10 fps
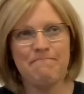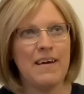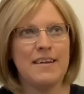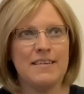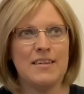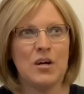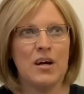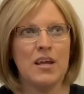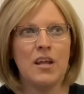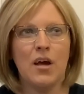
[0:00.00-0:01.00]
I did
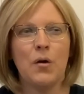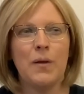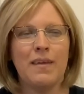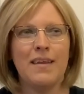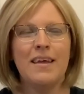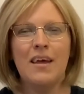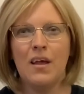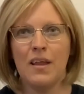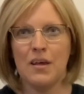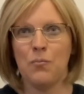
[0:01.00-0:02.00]
not. You know, and then
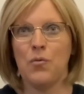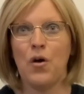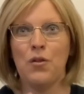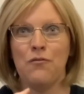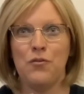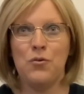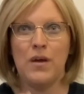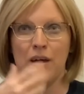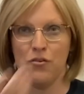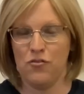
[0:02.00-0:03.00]
like with all the food
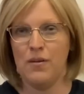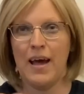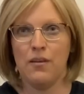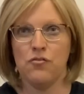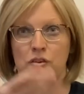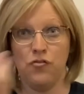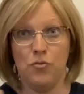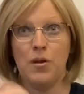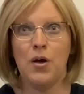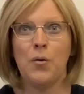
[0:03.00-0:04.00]
allergies, you
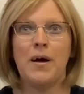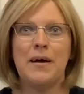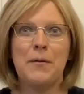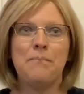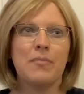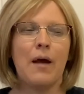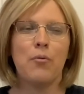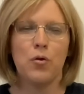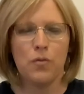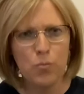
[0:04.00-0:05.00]
know, I
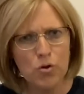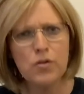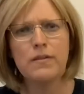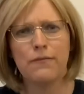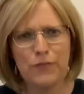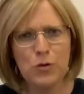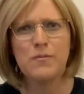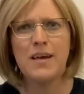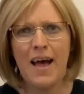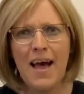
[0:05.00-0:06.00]
broke the rules a few
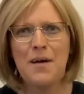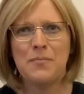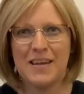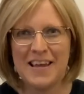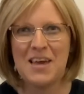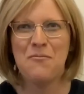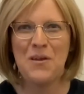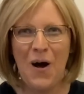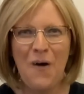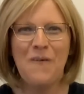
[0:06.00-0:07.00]
times. And he would
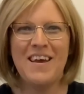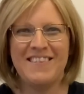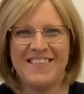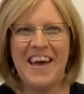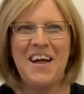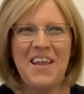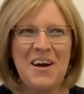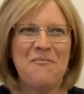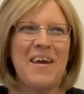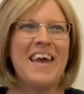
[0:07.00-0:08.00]
always tell
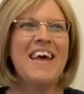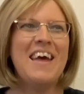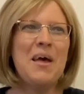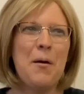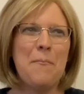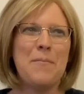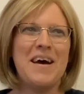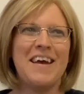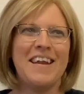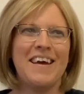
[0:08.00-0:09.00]
on me. But
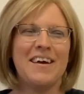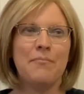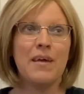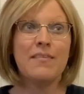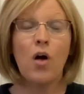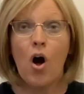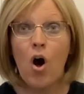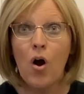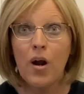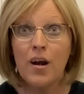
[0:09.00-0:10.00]
that's
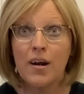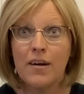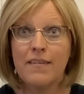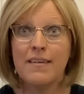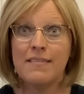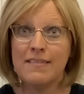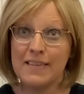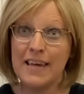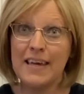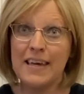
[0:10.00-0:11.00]
hard to
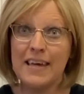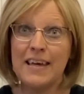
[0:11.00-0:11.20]
see.